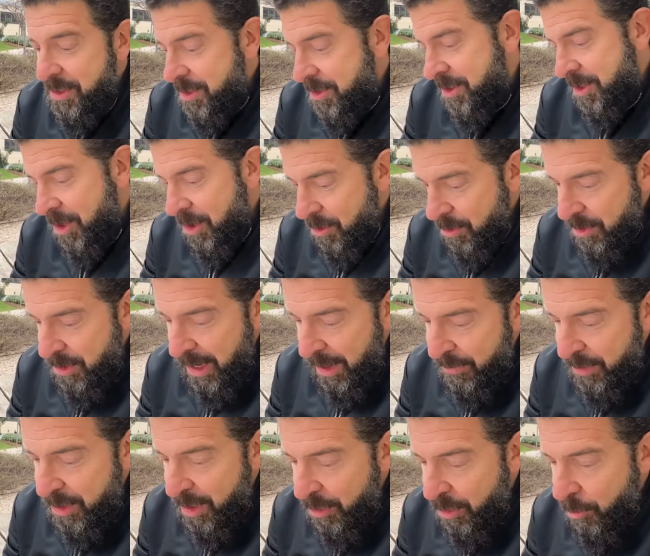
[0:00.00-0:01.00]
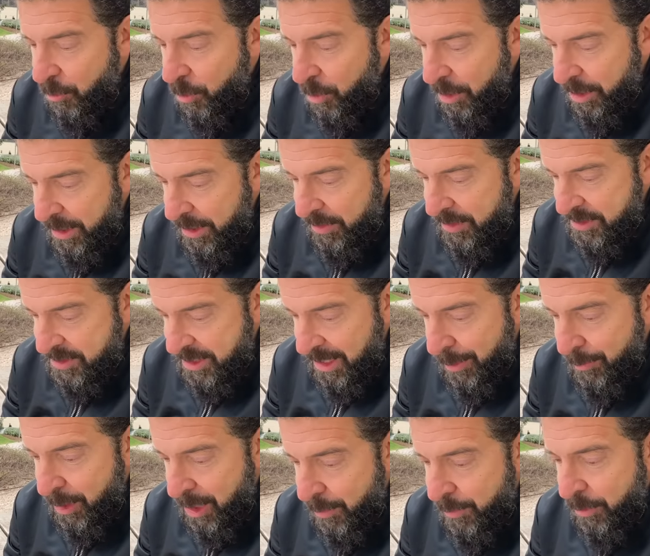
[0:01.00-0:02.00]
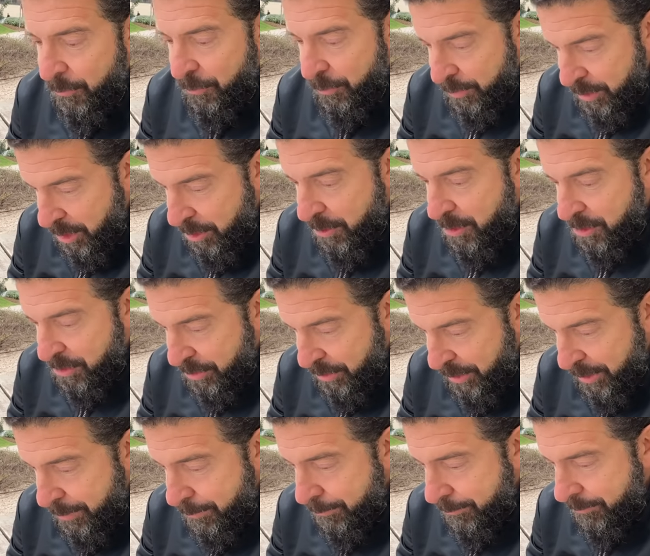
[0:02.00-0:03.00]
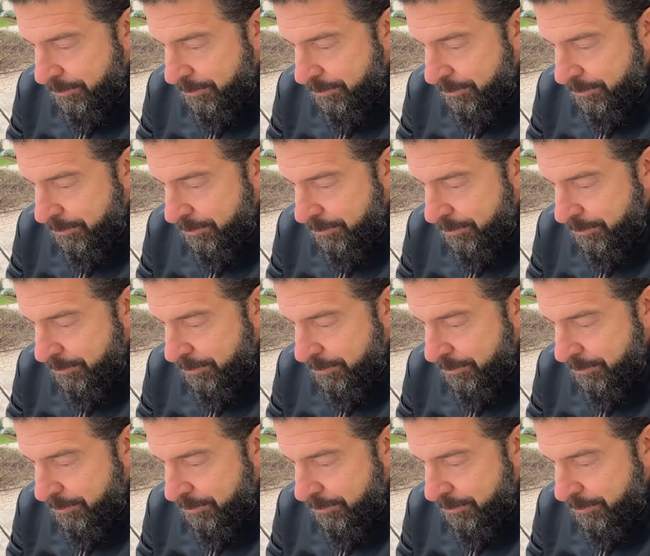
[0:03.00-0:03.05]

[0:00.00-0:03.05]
So you have another warning, this time coming from Euroclear.